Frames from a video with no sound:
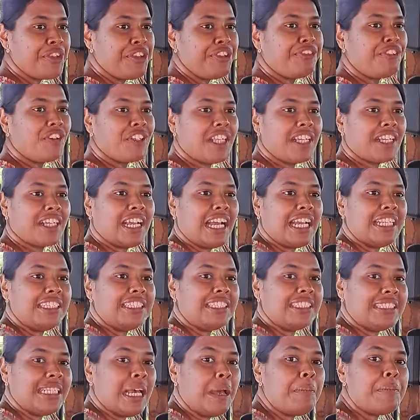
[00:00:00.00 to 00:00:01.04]
For the
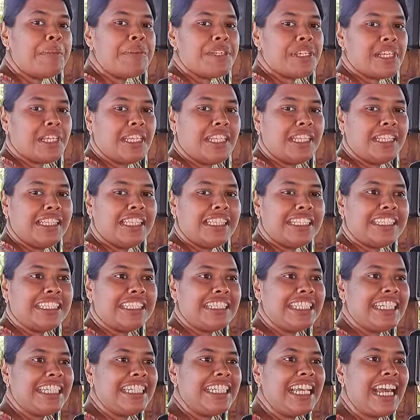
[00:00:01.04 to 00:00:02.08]
consumption, the
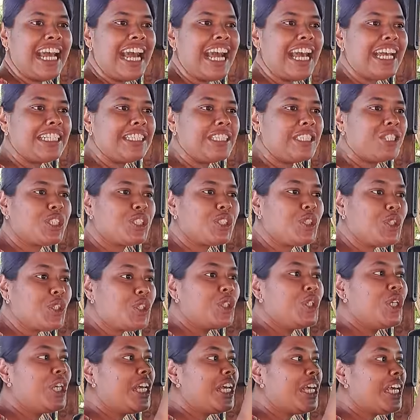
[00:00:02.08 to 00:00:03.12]
seed has
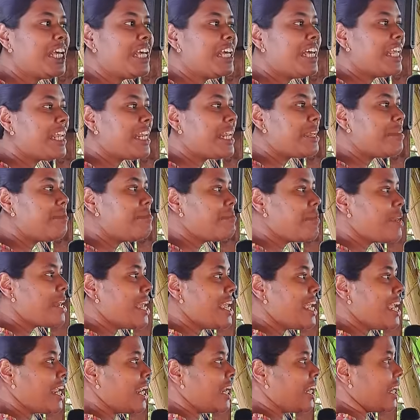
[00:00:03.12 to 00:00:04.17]
to
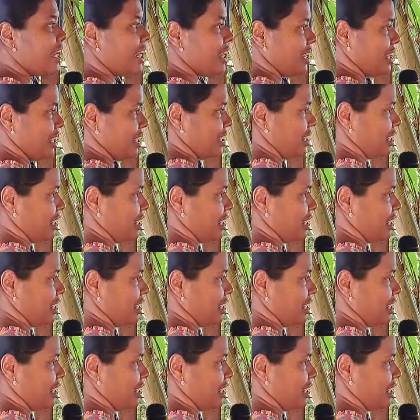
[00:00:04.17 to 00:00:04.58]
remain.